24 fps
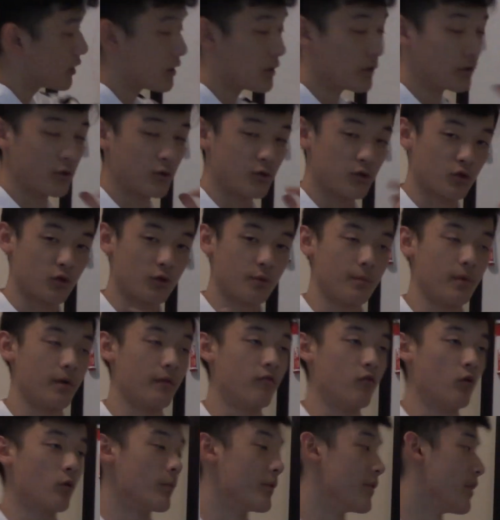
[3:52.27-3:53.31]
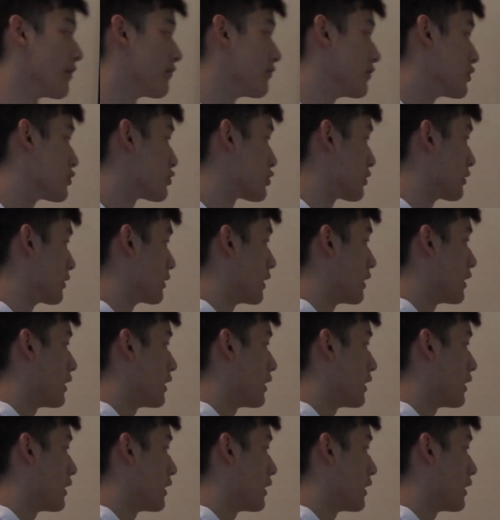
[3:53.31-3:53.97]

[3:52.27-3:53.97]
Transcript: There's going to be a formal definition.